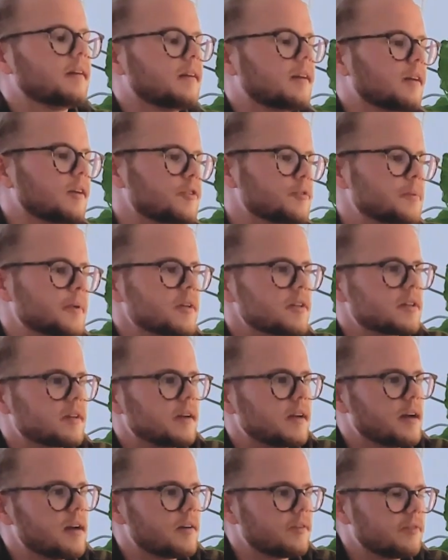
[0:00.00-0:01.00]

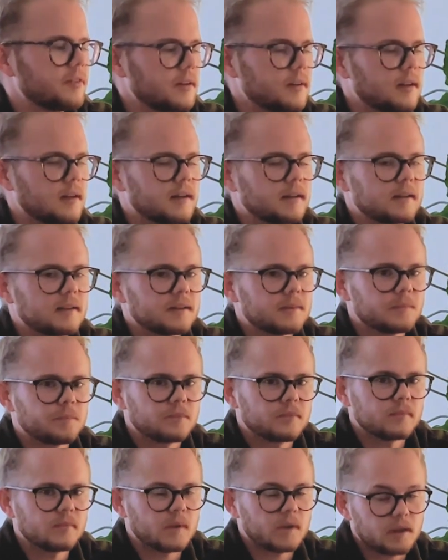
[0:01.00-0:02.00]
especially I feel like,
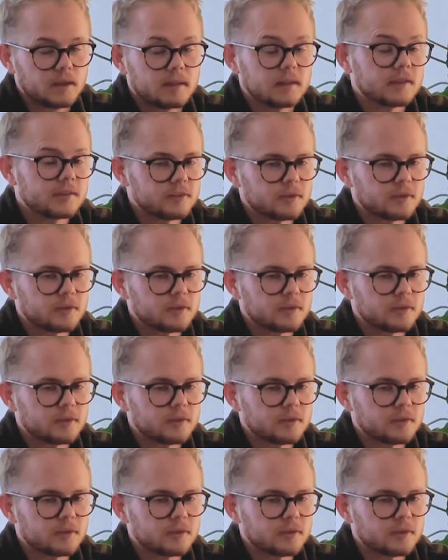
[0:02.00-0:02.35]
at least